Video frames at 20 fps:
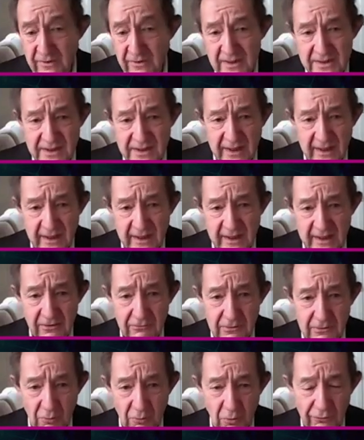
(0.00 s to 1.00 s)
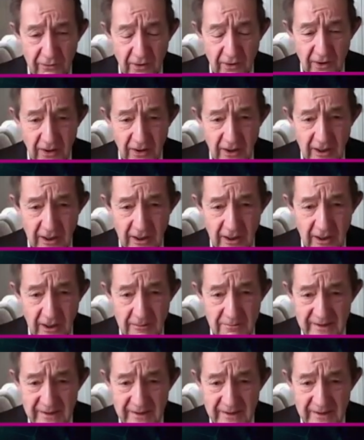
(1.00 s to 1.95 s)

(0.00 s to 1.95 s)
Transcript: retail, law firms,